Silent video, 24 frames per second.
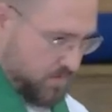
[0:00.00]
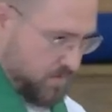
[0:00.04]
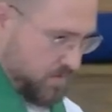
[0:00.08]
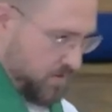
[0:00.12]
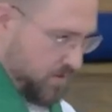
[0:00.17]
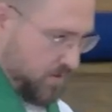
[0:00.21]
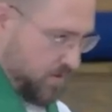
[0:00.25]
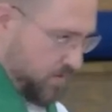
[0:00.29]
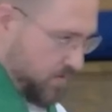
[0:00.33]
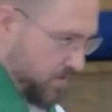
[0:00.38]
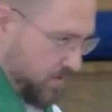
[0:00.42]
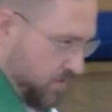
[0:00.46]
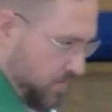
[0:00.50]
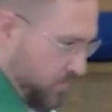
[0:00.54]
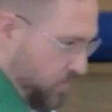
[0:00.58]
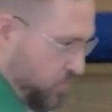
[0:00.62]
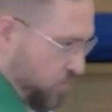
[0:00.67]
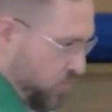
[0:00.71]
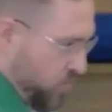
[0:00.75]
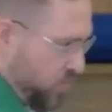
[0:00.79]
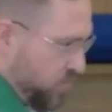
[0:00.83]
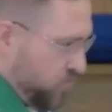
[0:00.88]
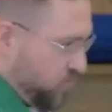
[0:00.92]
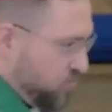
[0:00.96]
The, the
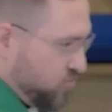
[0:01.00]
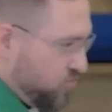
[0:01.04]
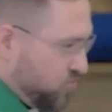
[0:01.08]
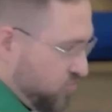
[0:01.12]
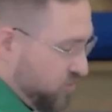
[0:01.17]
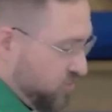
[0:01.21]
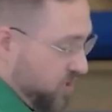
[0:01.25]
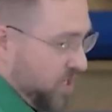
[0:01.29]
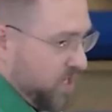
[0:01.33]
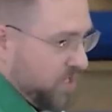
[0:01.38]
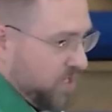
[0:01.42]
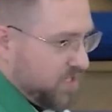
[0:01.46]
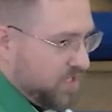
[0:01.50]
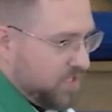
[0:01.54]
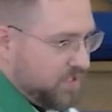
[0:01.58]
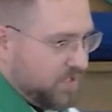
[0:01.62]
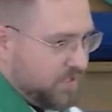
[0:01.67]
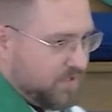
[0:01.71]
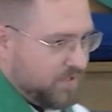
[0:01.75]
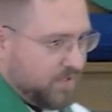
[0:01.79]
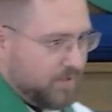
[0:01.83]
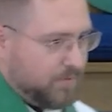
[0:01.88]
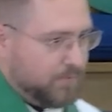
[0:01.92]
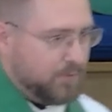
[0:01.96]
word
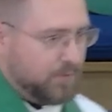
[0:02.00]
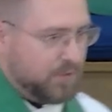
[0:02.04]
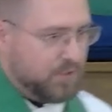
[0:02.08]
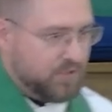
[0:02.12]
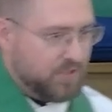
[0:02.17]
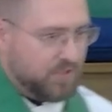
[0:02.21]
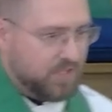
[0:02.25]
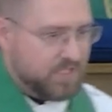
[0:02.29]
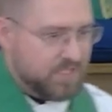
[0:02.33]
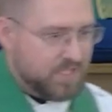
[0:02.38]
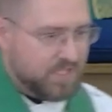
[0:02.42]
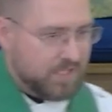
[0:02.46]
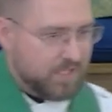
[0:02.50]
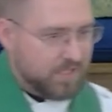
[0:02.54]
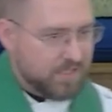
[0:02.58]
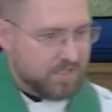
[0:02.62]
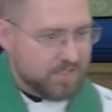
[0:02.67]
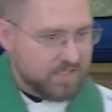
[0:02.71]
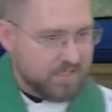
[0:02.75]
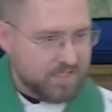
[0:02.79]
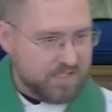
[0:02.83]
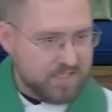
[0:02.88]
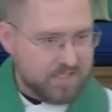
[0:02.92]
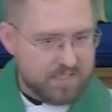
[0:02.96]
grace that we translate
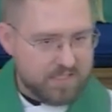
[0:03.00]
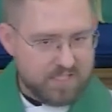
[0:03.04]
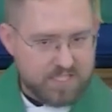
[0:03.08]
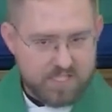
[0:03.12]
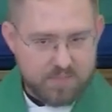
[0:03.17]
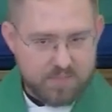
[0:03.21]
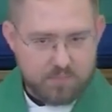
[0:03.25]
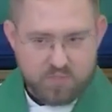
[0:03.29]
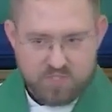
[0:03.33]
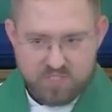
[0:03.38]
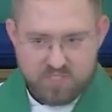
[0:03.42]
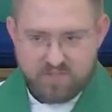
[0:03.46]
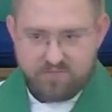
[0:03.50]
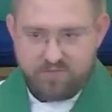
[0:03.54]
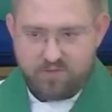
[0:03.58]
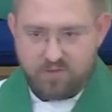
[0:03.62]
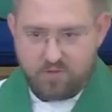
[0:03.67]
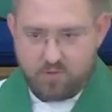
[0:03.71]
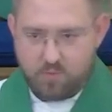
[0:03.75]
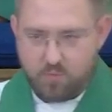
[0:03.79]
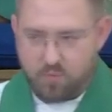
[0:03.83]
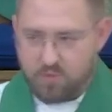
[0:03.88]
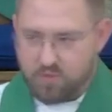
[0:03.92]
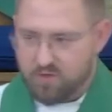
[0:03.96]
is this
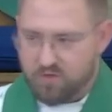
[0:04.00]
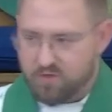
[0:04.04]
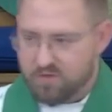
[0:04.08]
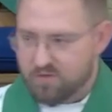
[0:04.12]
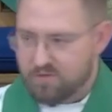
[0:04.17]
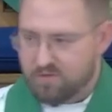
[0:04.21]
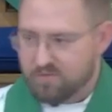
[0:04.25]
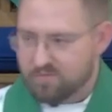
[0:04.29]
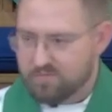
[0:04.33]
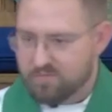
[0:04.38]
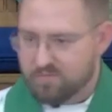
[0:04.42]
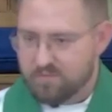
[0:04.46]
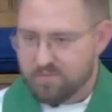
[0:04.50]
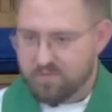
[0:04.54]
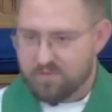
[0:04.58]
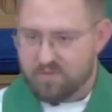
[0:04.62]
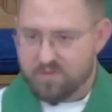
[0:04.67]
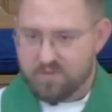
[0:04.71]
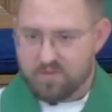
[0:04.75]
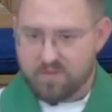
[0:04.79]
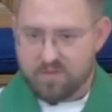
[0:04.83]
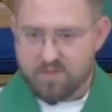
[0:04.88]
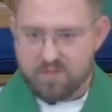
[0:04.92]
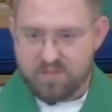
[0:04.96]
specific word,
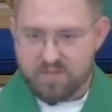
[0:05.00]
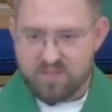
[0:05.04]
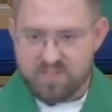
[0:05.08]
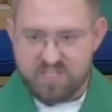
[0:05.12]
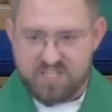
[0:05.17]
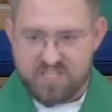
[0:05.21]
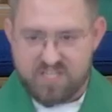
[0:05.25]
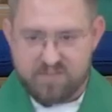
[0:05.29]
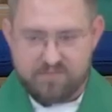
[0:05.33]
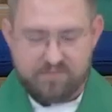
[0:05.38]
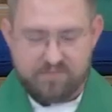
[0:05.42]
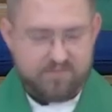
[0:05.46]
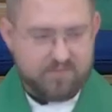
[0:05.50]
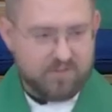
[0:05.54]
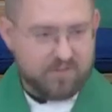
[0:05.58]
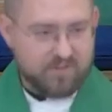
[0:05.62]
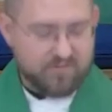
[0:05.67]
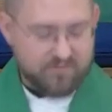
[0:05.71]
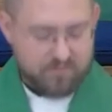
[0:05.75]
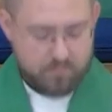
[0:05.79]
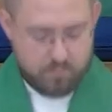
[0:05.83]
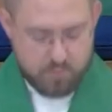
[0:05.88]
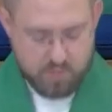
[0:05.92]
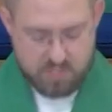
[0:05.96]
the, the gift
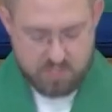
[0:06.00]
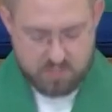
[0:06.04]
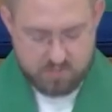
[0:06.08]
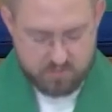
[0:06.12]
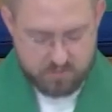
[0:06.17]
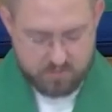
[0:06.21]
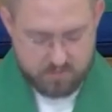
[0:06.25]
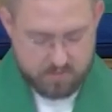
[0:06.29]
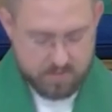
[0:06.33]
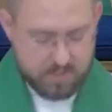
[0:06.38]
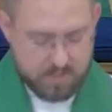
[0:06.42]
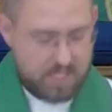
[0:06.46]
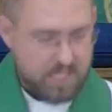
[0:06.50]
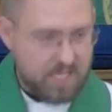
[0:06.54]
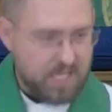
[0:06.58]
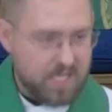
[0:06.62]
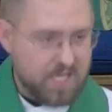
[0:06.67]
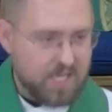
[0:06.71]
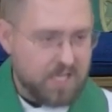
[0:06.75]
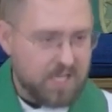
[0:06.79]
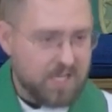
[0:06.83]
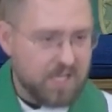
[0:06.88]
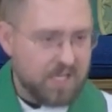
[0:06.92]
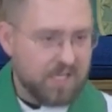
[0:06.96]
of a patron.
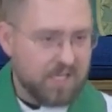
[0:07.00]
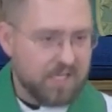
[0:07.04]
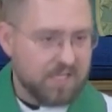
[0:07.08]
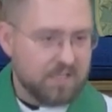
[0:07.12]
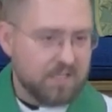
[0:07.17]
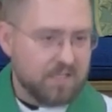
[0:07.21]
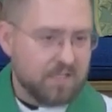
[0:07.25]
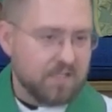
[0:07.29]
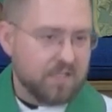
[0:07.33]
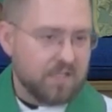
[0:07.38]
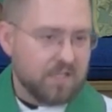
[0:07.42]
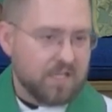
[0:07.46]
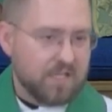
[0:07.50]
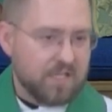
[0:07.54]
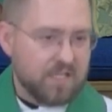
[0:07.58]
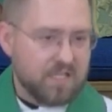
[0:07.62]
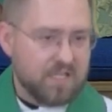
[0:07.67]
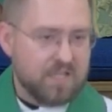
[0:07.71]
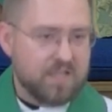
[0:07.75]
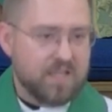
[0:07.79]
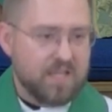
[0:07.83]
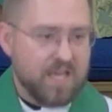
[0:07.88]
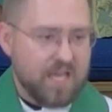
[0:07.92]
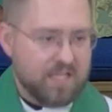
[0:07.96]
And, and
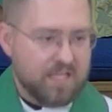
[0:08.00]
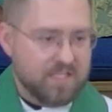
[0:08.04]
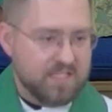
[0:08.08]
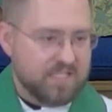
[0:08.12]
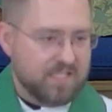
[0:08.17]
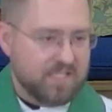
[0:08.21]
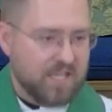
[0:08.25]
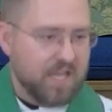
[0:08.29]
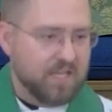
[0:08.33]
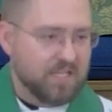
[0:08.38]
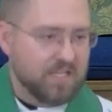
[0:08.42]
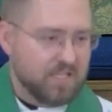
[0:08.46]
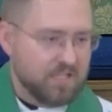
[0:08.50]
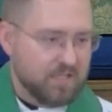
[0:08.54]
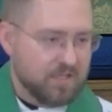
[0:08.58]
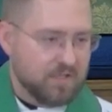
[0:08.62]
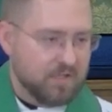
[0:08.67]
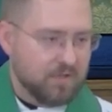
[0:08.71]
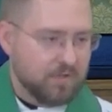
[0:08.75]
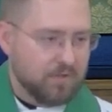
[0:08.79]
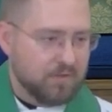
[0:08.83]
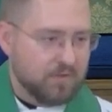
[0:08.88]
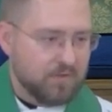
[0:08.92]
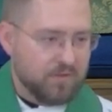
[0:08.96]
in that
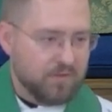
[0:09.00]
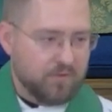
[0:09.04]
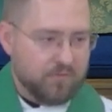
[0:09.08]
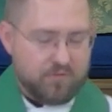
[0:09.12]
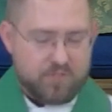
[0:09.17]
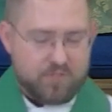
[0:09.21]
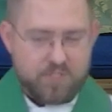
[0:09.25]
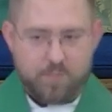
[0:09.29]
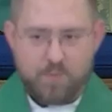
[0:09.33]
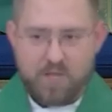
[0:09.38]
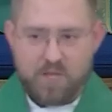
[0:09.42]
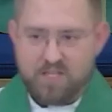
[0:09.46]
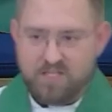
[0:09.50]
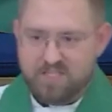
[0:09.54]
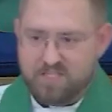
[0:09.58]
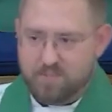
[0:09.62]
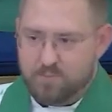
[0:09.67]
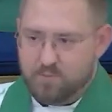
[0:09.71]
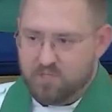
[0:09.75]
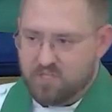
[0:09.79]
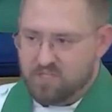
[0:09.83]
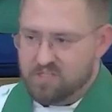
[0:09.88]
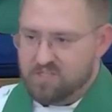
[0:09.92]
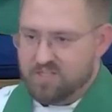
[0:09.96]
setting, the
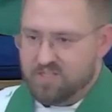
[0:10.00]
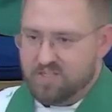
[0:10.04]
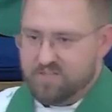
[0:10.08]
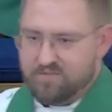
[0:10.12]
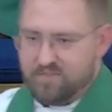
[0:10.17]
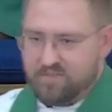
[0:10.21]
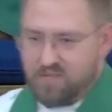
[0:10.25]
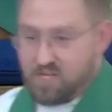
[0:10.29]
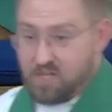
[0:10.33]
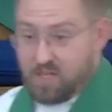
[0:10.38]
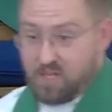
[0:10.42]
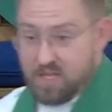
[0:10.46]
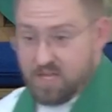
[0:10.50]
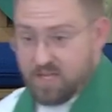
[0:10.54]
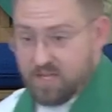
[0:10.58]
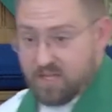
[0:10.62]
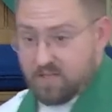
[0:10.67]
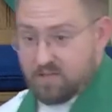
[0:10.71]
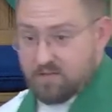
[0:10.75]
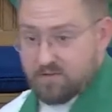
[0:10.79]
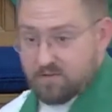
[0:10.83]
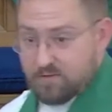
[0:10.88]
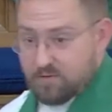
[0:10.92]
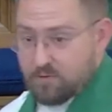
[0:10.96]
responsibility of the
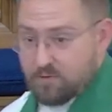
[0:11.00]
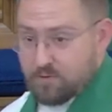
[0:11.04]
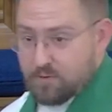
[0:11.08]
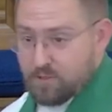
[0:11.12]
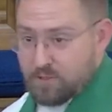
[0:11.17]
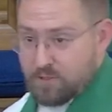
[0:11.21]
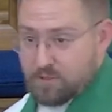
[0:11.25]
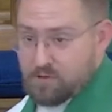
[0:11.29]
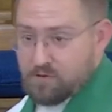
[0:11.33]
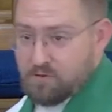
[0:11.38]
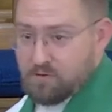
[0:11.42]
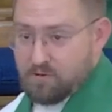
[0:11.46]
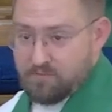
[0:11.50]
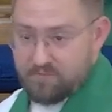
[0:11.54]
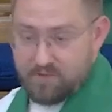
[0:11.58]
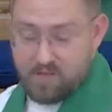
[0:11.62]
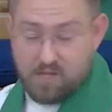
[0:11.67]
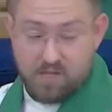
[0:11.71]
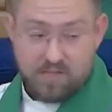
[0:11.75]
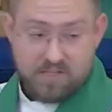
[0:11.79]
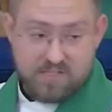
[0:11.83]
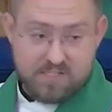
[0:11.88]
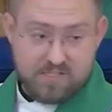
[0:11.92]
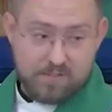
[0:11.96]
client, who are all of
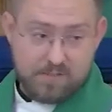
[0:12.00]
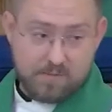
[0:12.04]
us,